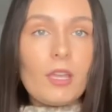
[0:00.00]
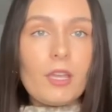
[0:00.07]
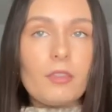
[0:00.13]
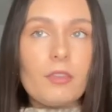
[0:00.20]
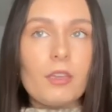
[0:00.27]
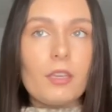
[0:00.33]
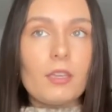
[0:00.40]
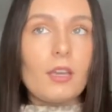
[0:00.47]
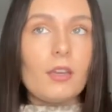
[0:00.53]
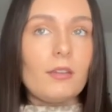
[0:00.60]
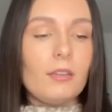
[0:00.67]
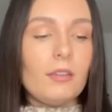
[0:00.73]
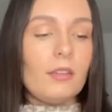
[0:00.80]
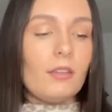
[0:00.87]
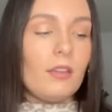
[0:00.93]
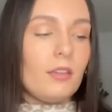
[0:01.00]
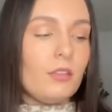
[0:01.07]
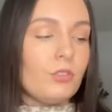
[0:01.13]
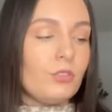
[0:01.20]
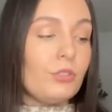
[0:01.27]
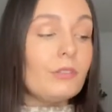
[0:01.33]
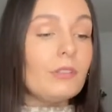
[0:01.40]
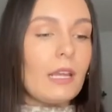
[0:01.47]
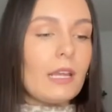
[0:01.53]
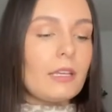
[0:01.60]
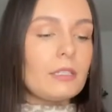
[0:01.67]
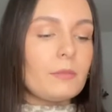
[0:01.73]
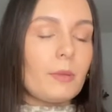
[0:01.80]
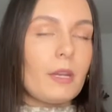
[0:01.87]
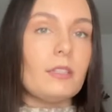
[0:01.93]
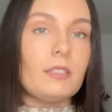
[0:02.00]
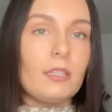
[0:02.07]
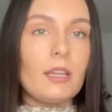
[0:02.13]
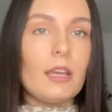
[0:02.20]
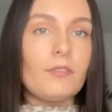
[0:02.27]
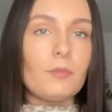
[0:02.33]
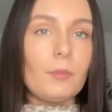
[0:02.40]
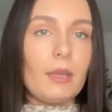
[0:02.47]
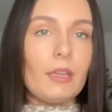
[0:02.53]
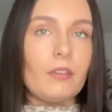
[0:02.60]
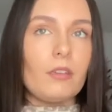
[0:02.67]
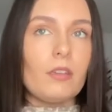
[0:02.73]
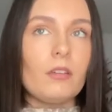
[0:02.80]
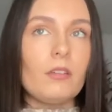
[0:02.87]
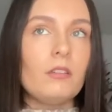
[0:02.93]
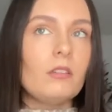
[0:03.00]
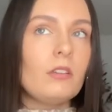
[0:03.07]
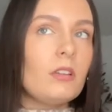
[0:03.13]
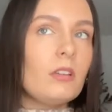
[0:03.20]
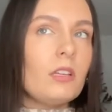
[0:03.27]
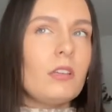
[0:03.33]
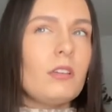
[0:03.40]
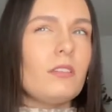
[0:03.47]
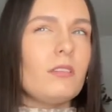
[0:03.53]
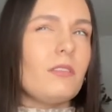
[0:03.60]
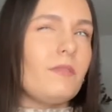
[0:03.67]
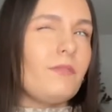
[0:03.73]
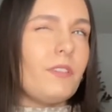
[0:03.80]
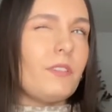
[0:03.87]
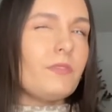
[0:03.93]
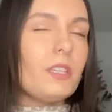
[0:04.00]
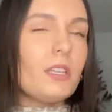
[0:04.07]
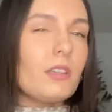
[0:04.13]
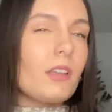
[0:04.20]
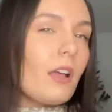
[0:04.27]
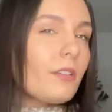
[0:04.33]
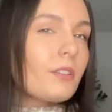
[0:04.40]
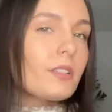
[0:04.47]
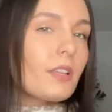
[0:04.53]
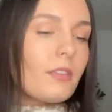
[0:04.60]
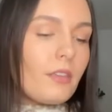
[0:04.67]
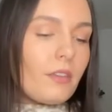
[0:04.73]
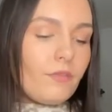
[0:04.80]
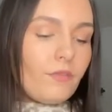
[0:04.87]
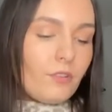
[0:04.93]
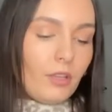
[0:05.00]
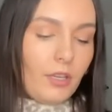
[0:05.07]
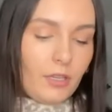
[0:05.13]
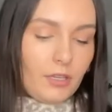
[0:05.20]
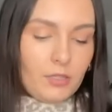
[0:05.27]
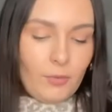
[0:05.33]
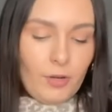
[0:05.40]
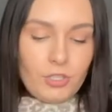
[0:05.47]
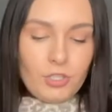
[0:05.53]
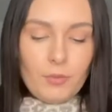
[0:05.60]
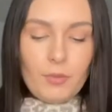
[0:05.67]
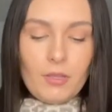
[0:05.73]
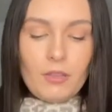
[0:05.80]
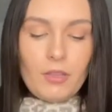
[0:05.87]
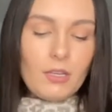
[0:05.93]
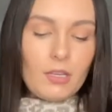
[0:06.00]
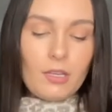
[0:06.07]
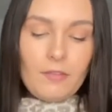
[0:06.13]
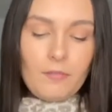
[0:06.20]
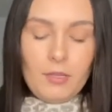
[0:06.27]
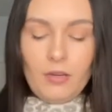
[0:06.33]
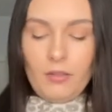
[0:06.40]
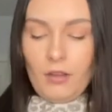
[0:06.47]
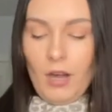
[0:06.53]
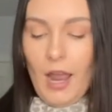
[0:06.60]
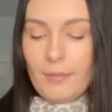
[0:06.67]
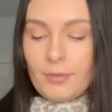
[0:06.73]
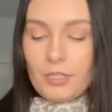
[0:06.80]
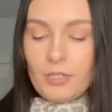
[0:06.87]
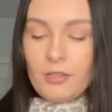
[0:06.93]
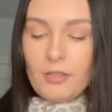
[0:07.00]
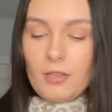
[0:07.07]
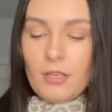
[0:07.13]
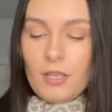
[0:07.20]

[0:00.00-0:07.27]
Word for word: I think I got it in two days, but I did have to pay fifteen dollars, I think, for like express shipping. They didn't give me another option.